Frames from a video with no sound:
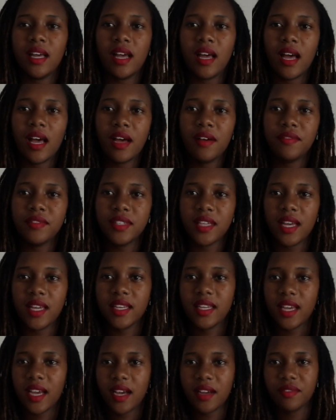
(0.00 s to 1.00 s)
after
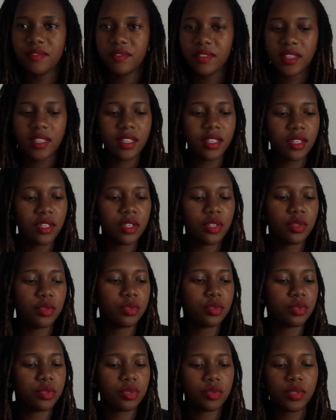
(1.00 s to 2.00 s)
uncuffing,
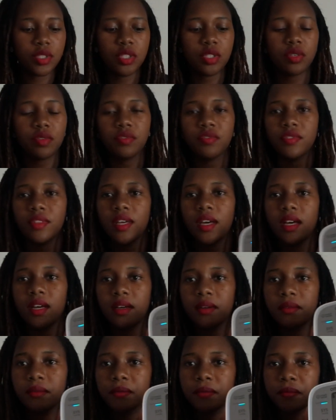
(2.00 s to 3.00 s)
you switch off
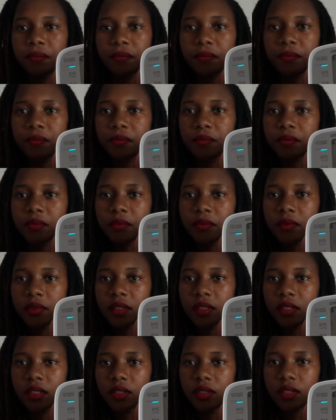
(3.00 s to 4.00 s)
the,
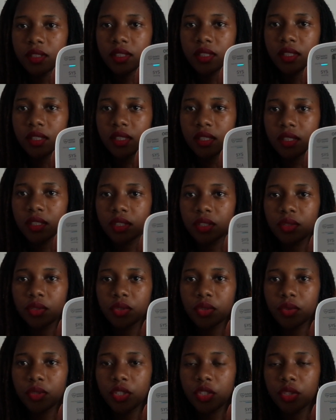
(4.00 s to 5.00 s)
you see,
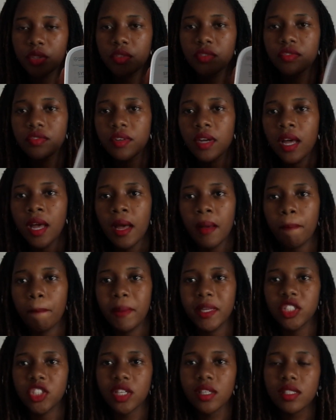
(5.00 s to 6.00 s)
you switch off.
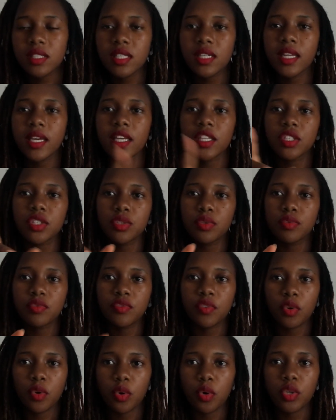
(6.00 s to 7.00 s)
But just in case you
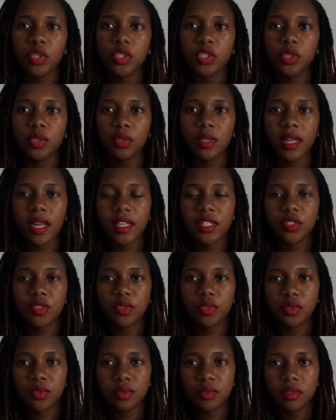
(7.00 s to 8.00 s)
forgot your
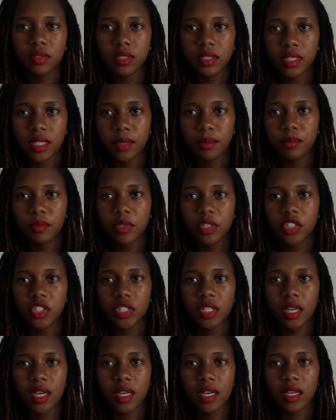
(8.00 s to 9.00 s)
last
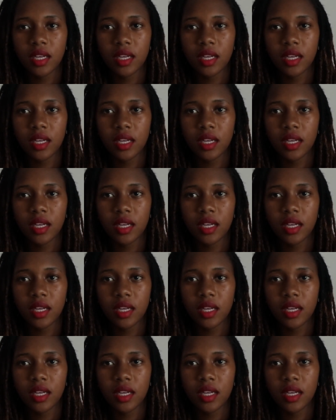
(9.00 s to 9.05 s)
temperature,